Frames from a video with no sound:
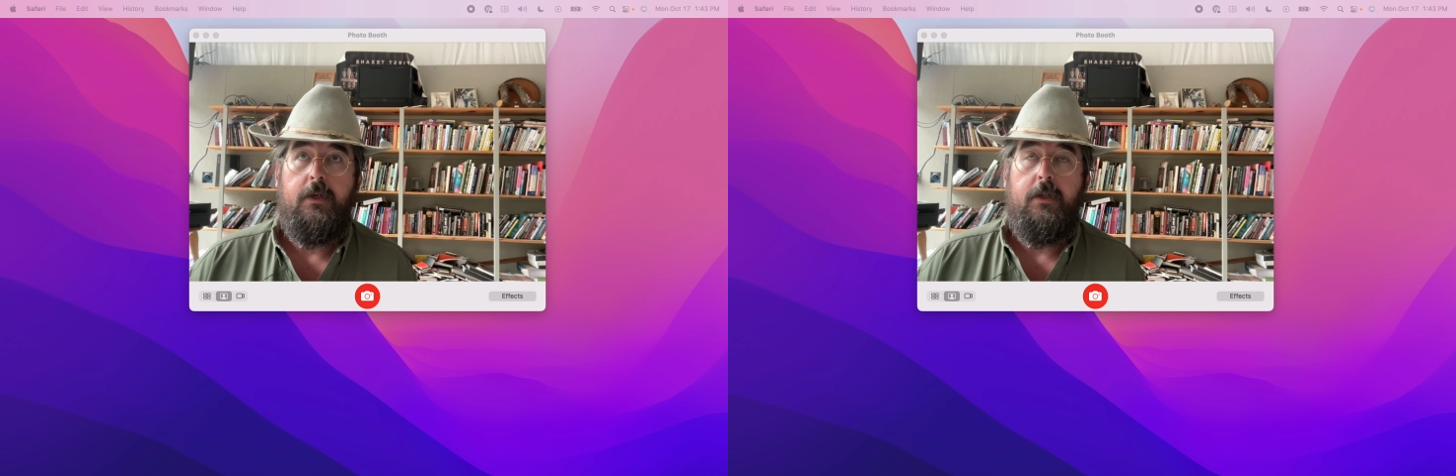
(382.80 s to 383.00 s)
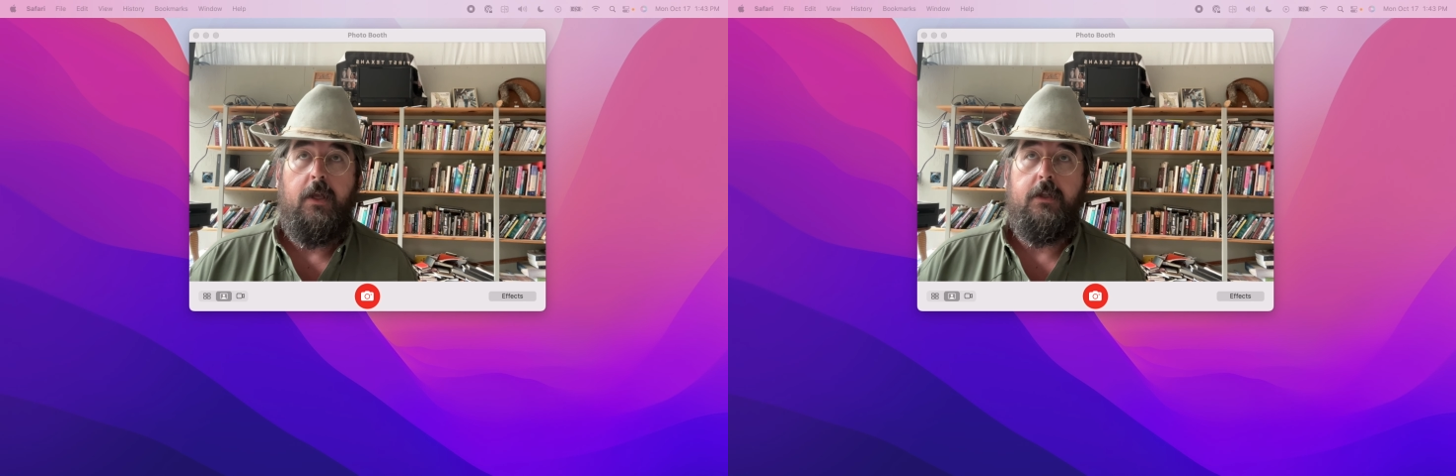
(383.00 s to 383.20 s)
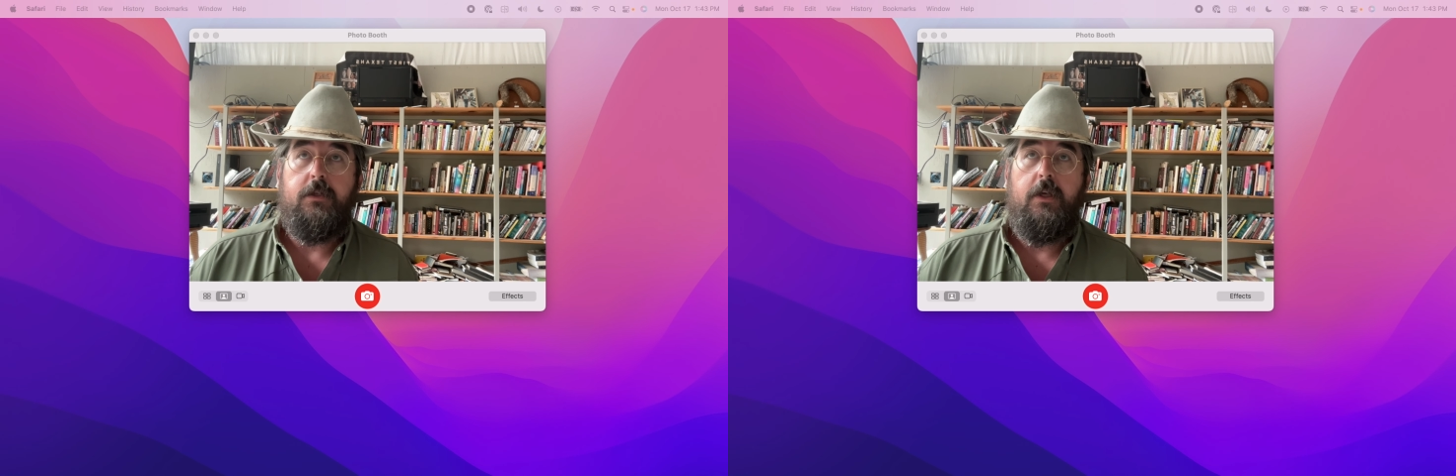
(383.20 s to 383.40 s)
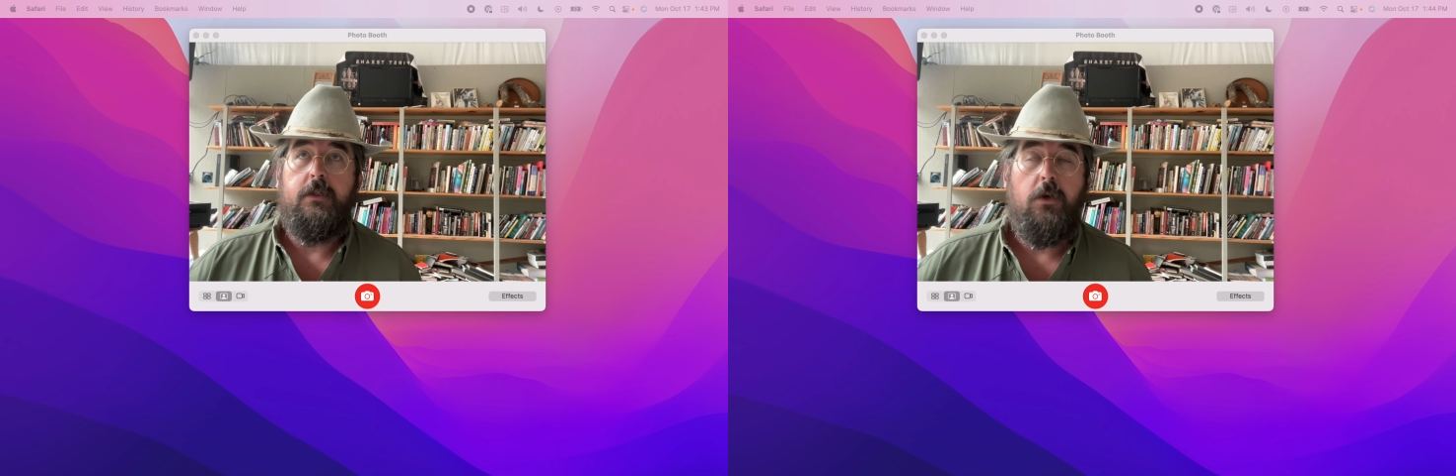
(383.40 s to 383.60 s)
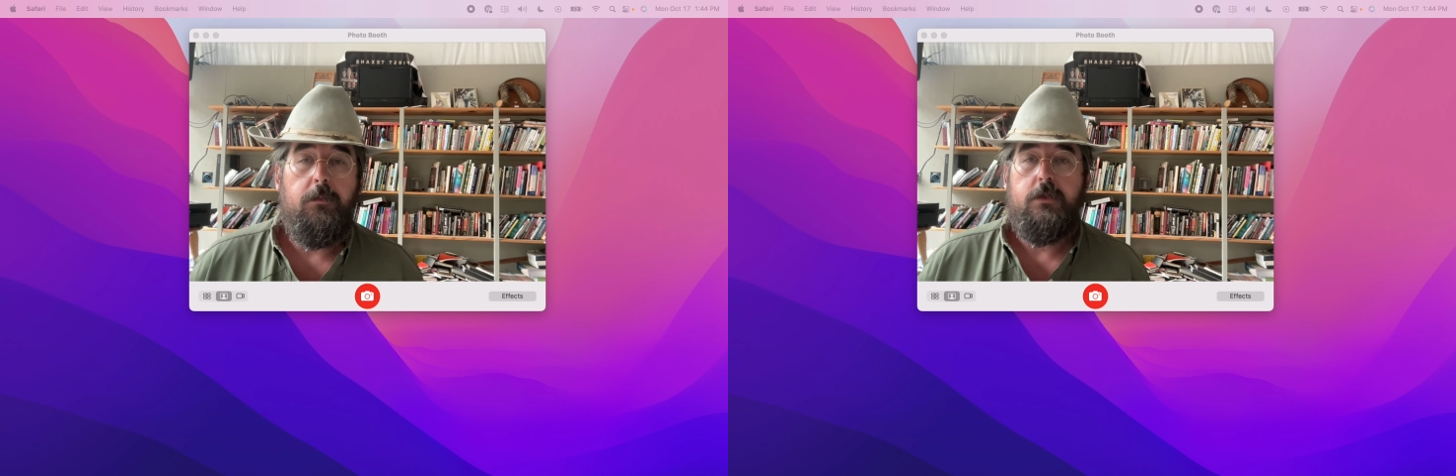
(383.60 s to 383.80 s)
that
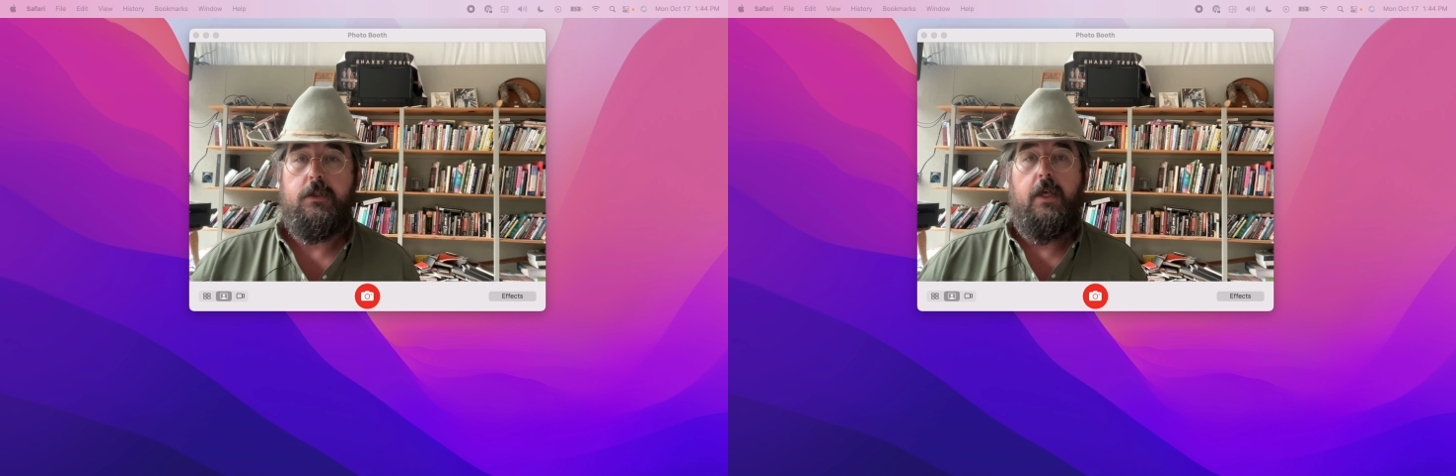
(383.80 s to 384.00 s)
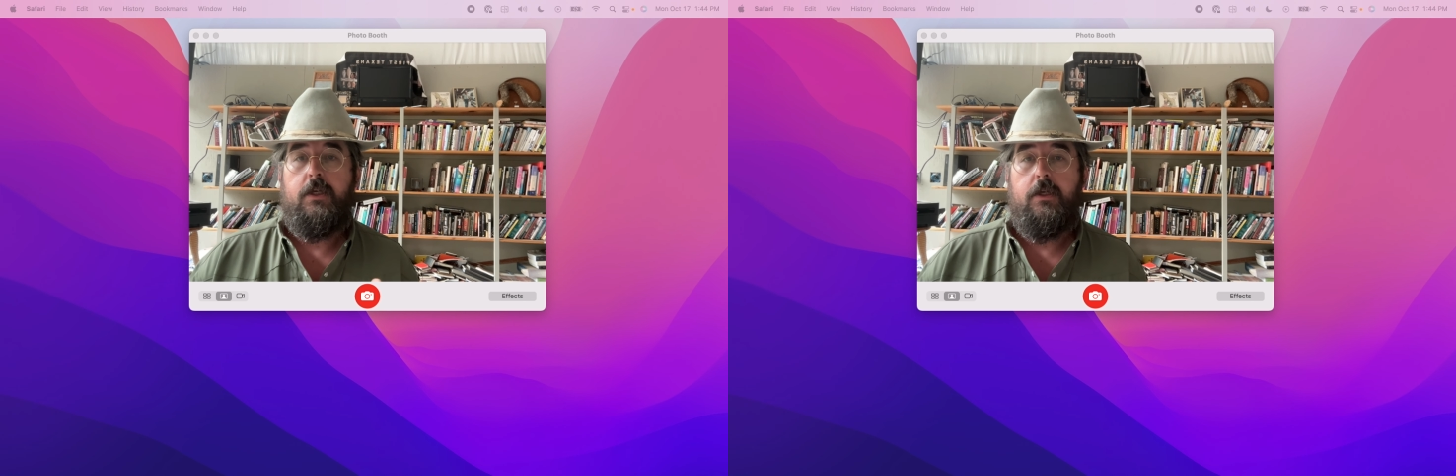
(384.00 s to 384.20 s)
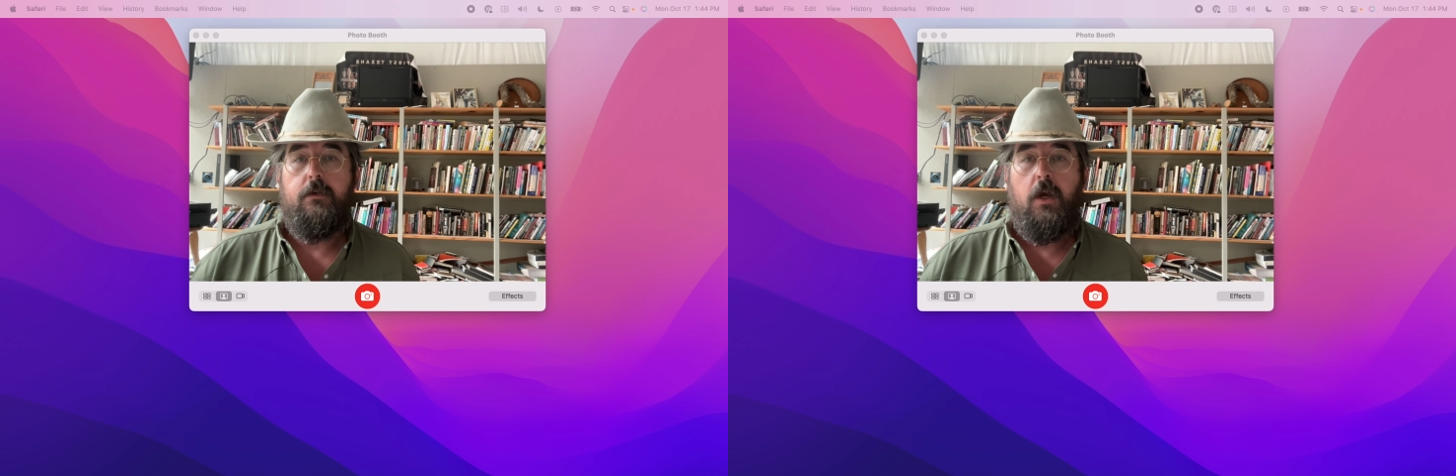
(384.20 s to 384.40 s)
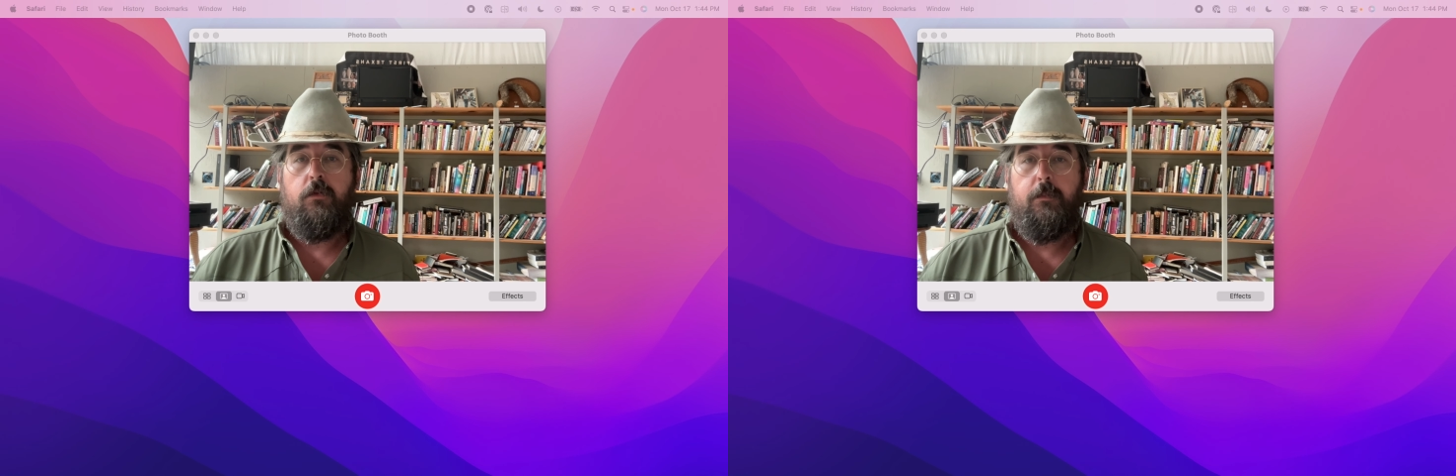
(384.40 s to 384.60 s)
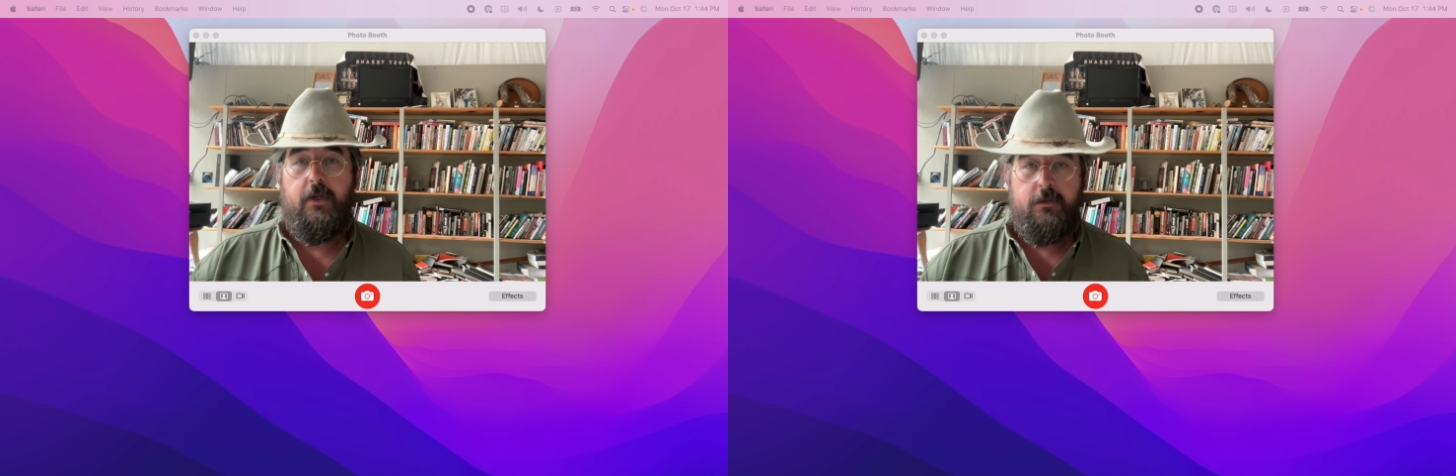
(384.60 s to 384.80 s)
it's almost like
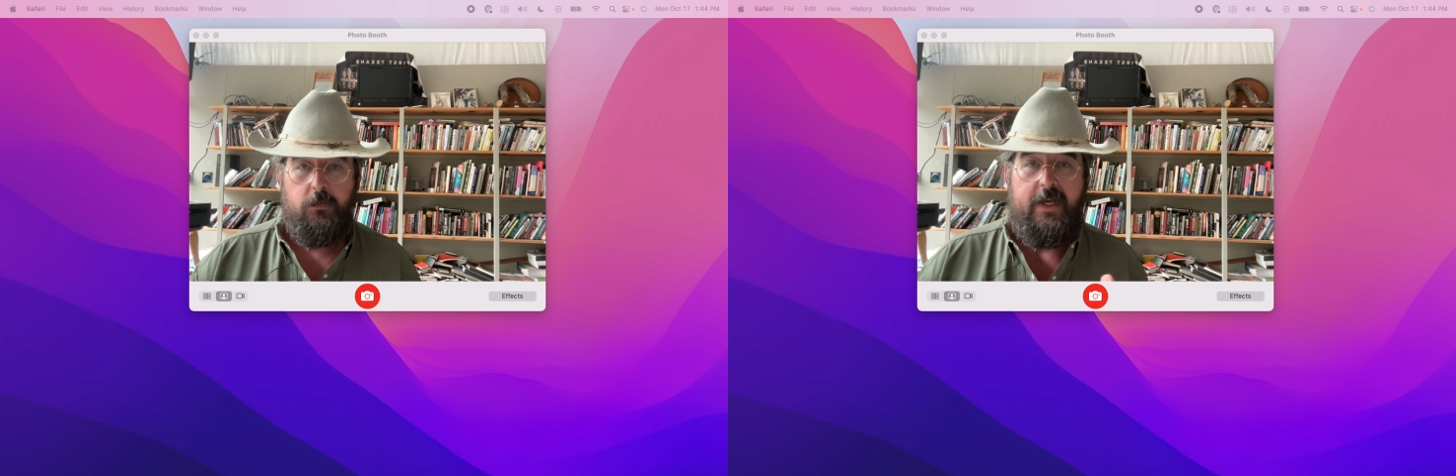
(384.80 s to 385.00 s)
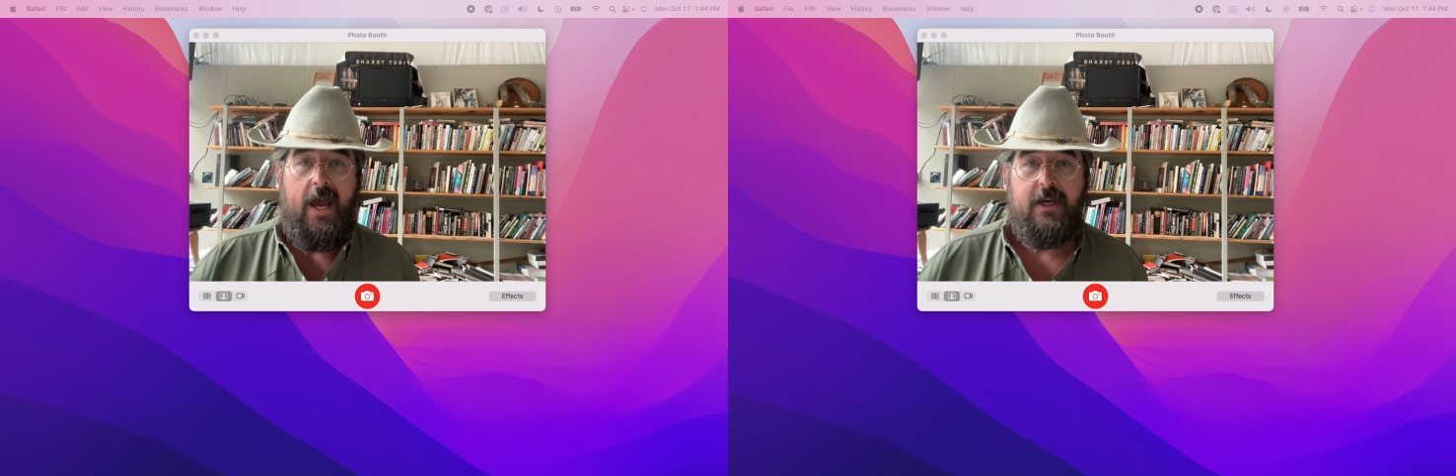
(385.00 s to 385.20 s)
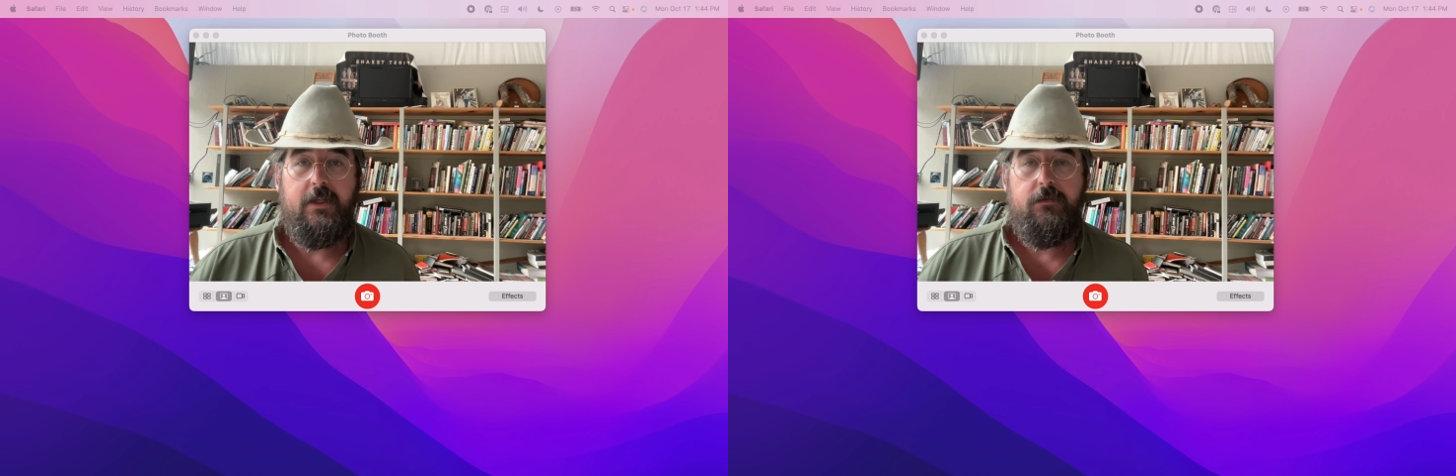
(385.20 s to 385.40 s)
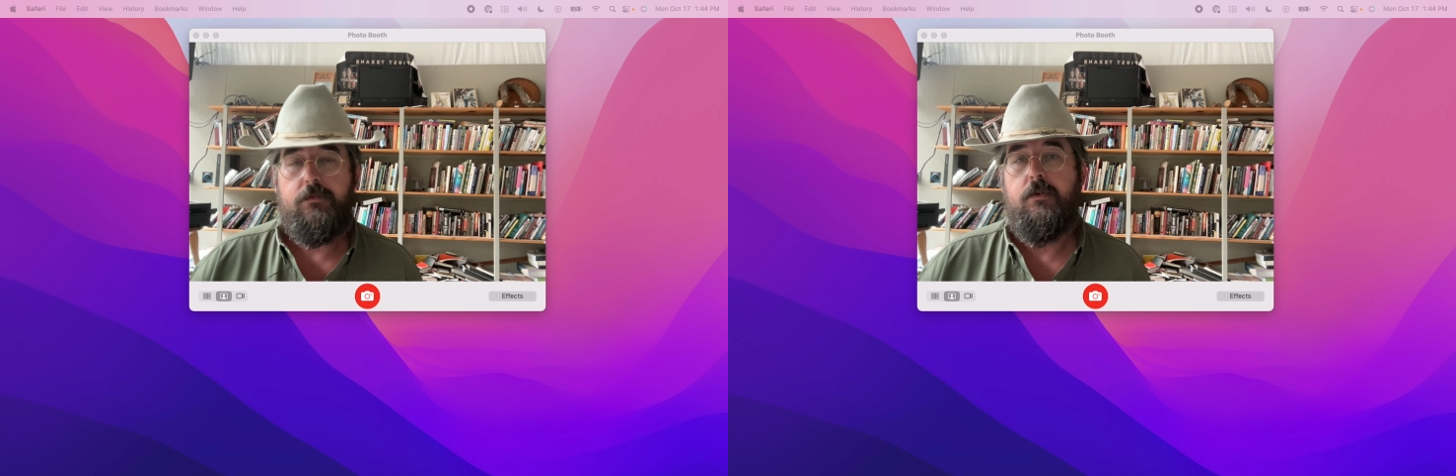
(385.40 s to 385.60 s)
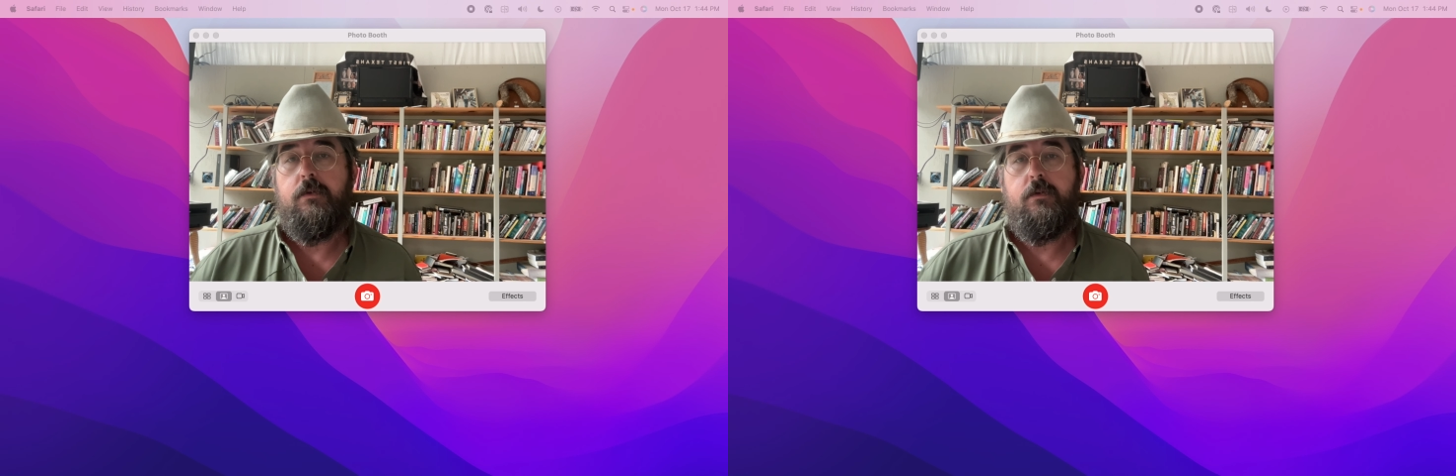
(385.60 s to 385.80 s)
government is reactive,